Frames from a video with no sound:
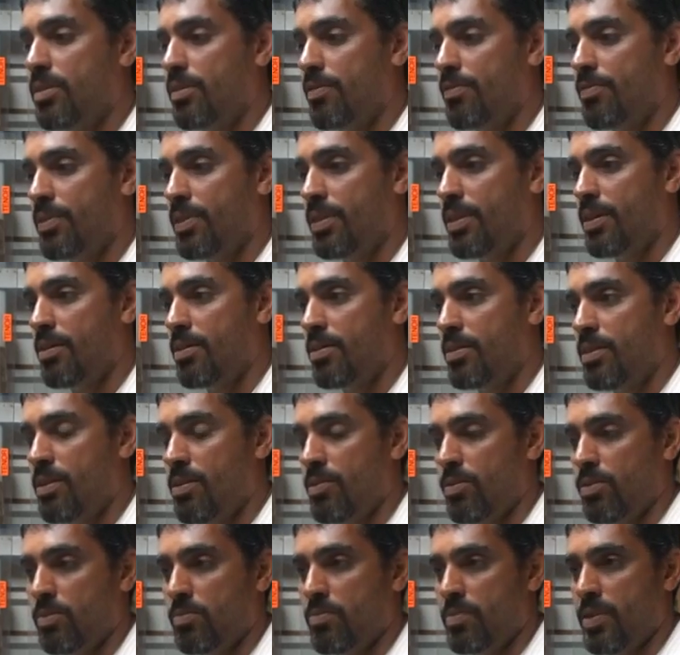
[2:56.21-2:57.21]
stuff, and
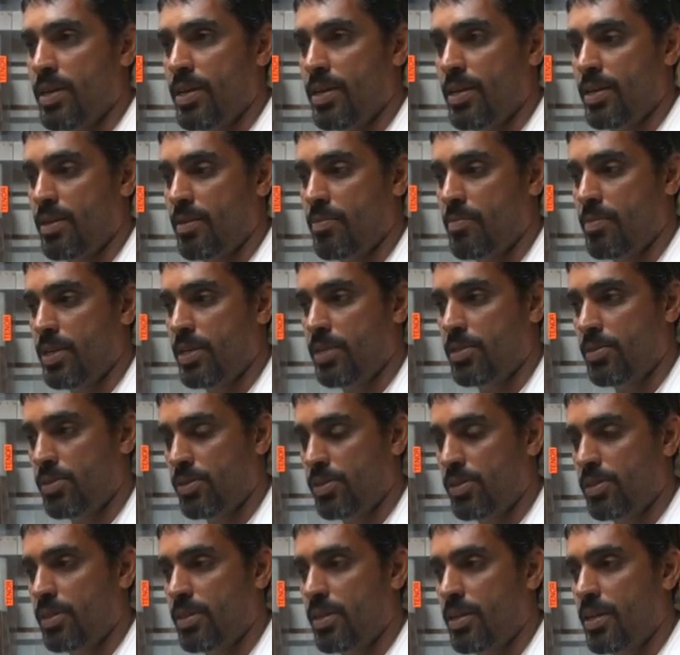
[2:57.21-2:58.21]
that was my interest.